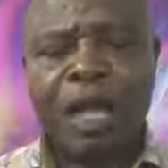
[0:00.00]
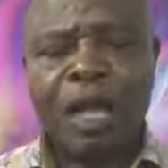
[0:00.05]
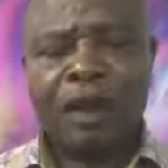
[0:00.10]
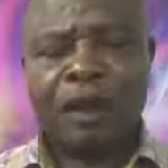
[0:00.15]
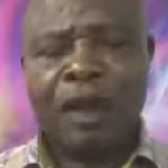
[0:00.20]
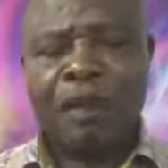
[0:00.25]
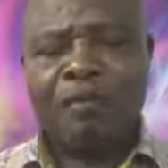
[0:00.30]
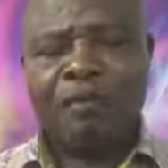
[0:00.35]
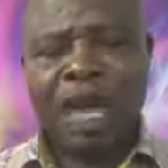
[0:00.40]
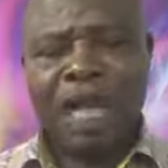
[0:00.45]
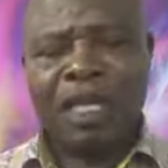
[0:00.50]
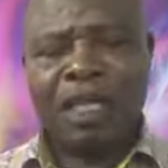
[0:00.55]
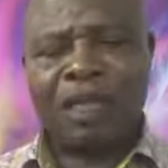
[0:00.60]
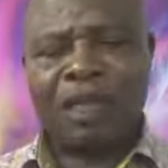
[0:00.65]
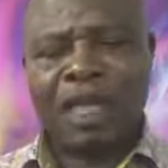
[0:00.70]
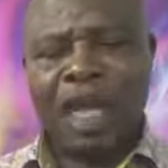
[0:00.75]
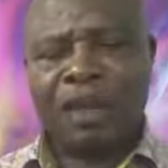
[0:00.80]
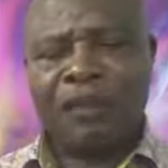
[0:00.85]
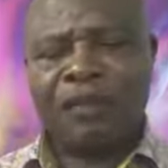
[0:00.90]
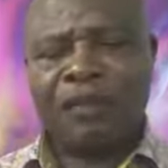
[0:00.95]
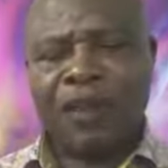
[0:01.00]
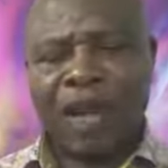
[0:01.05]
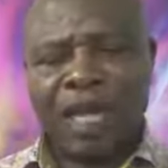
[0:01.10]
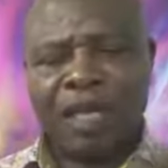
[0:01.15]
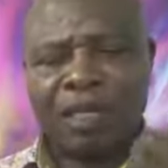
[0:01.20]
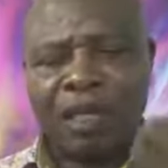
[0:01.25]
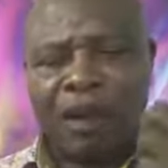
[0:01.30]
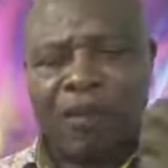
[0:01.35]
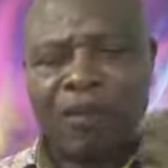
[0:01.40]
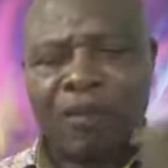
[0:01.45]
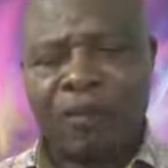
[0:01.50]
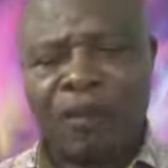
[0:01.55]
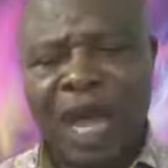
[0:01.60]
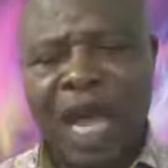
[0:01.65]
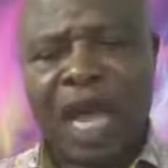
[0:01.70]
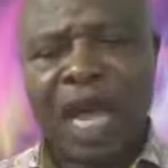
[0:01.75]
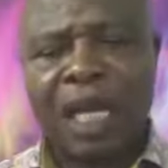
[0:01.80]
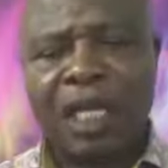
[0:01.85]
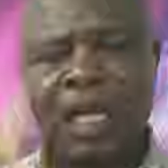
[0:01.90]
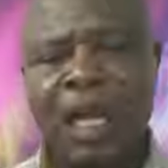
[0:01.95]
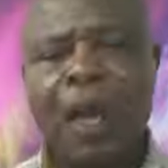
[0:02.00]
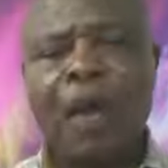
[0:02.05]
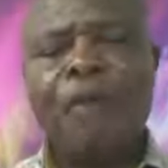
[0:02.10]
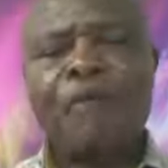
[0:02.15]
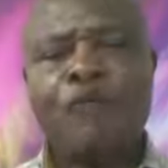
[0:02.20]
Remain steadfast in faith,